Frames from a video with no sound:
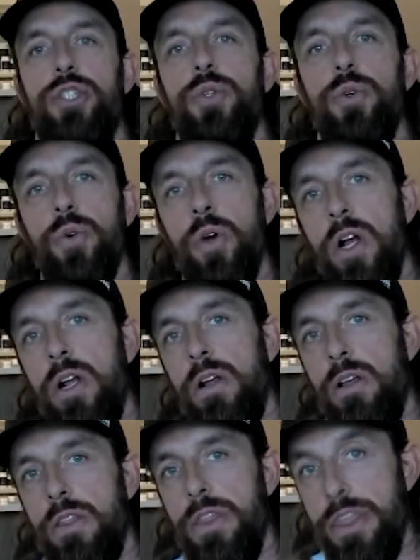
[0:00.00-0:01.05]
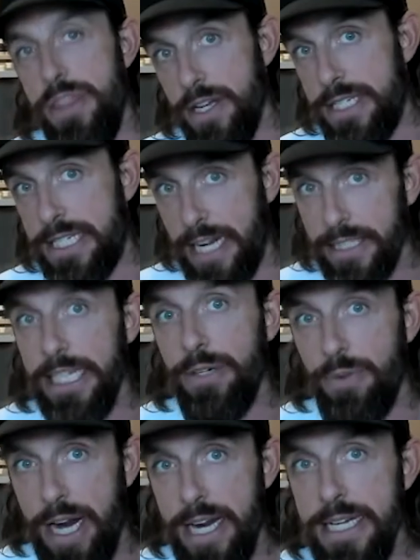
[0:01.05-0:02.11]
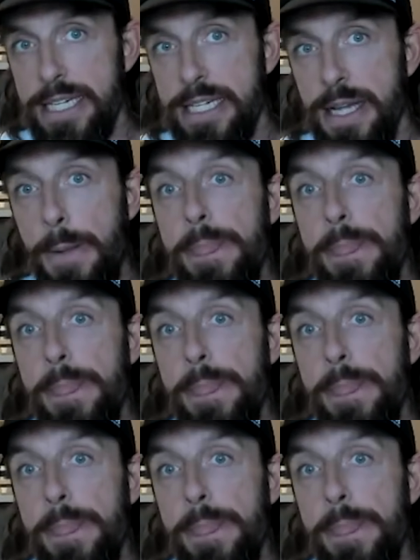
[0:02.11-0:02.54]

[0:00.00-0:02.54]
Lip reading: to the cycling race,